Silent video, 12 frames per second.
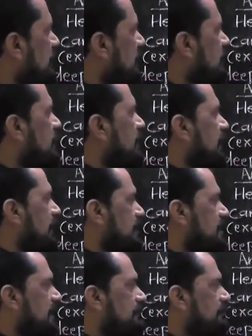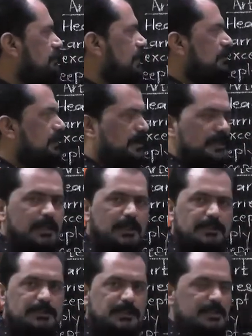blood except pulmonary
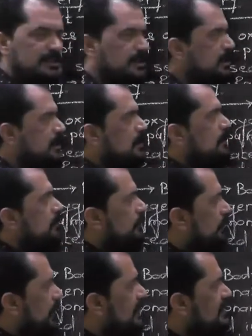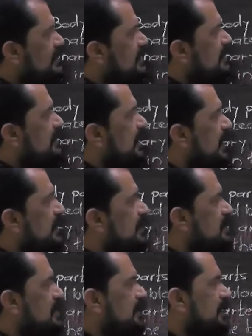arteries. Veins
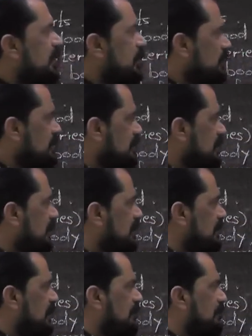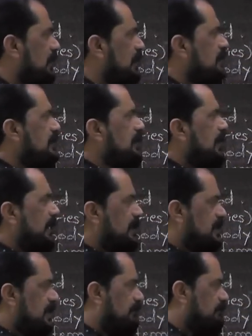carries deoxygenated blood
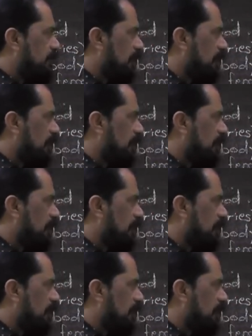except